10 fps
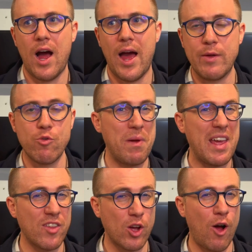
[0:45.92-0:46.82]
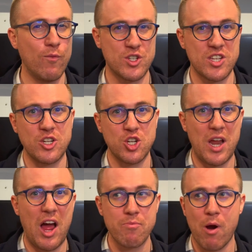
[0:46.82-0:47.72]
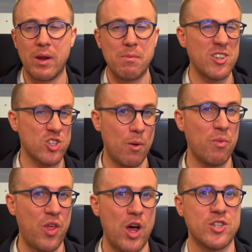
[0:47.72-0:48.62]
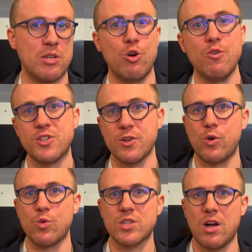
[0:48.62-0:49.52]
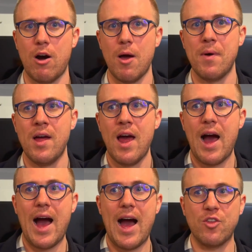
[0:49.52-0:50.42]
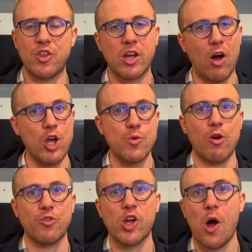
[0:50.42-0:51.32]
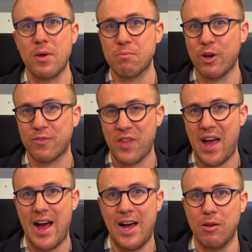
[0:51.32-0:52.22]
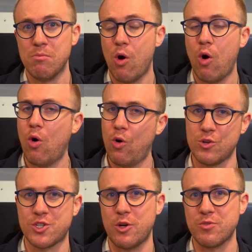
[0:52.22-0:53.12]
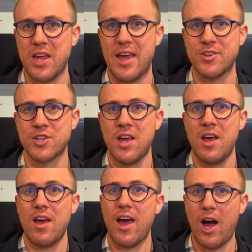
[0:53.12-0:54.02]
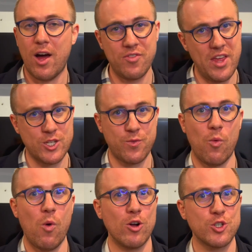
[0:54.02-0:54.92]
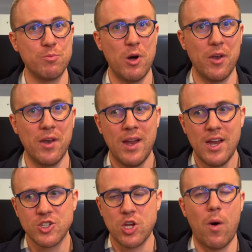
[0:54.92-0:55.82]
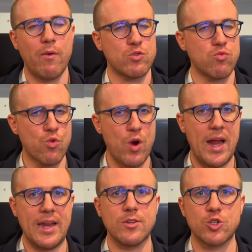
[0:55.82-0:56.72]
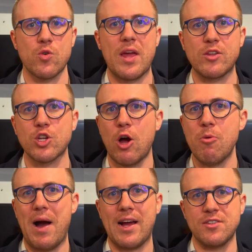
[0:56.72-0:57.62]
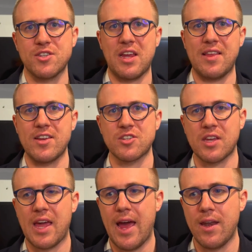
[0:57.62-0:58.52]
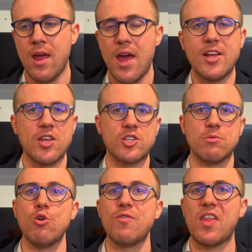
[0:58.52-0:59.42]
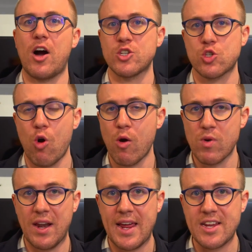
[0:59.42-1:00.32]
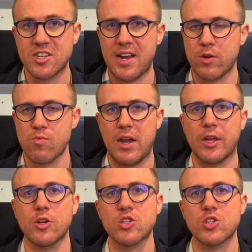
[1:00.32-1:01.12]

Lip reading: It would be in the conversation now, probably my top 30 movies of all time. And the guy who wrote the comic book for that, Alan Moore, also did this for Watchmen. So I was really intrigued to go back and see this again. It's a movie that I saw on release and had a really good